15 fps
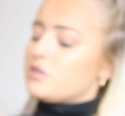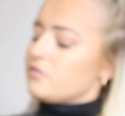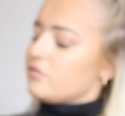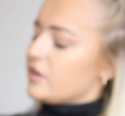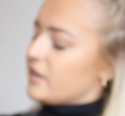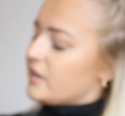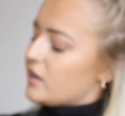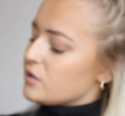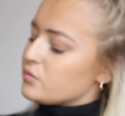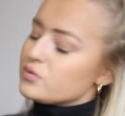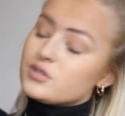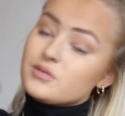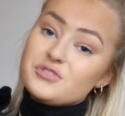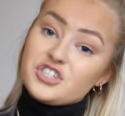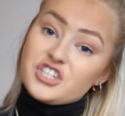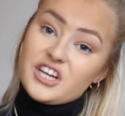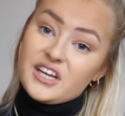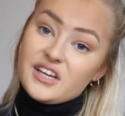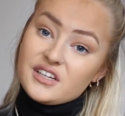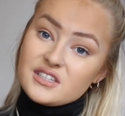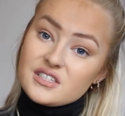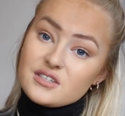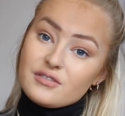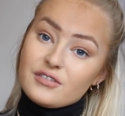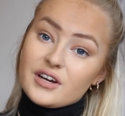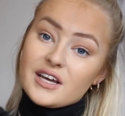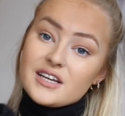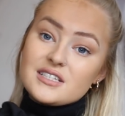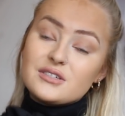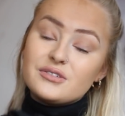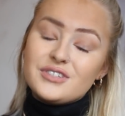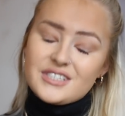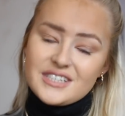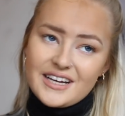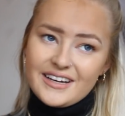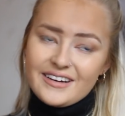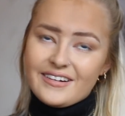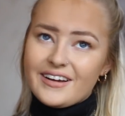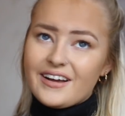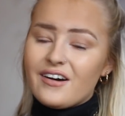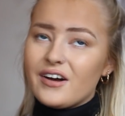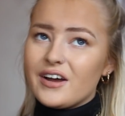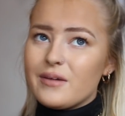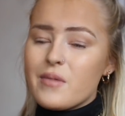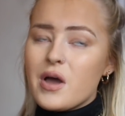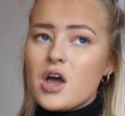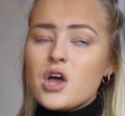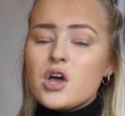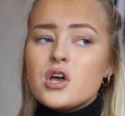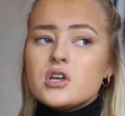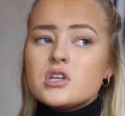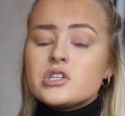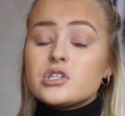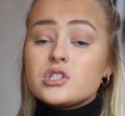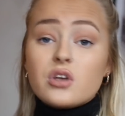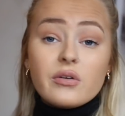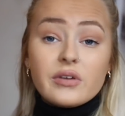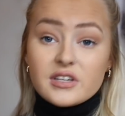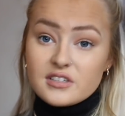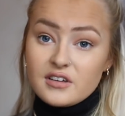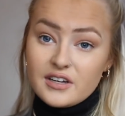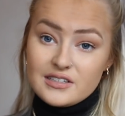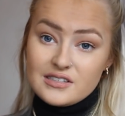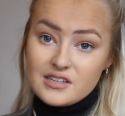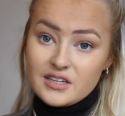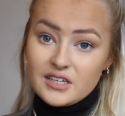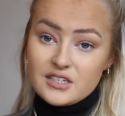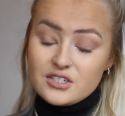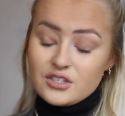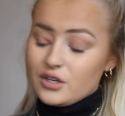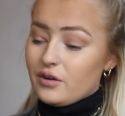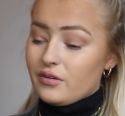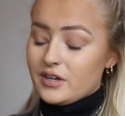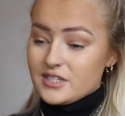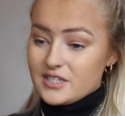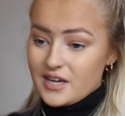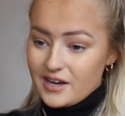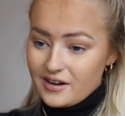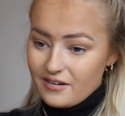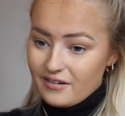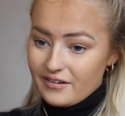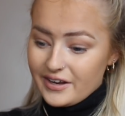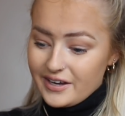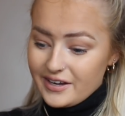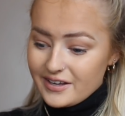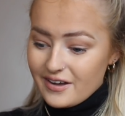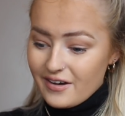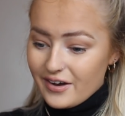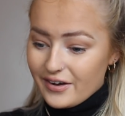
look really nice with some jeans for a nice little date night. I'm so excited to go on a date night.